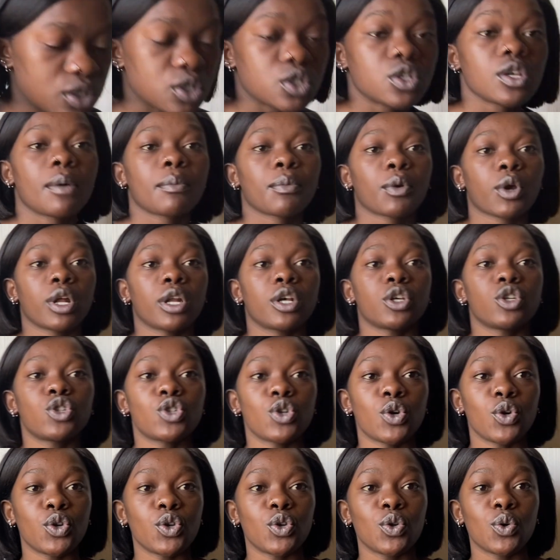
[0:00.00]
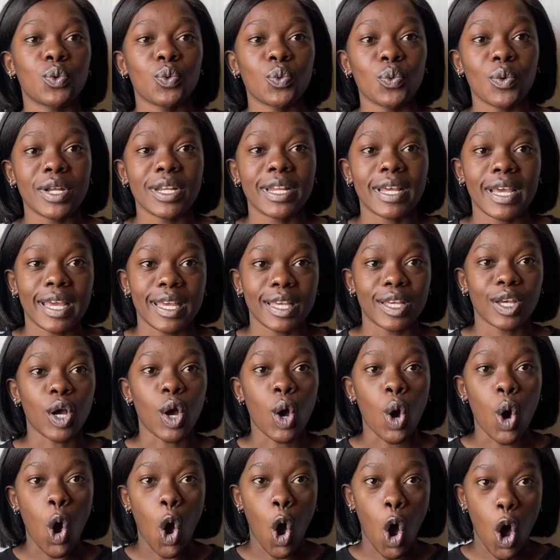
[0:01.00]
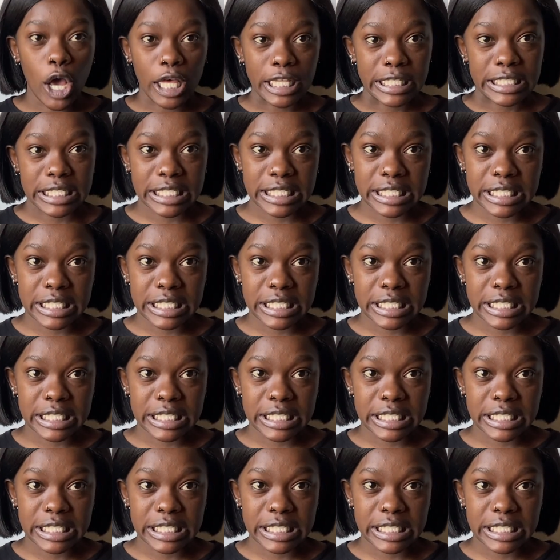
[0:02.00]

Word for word: so i'm gonna show you what i got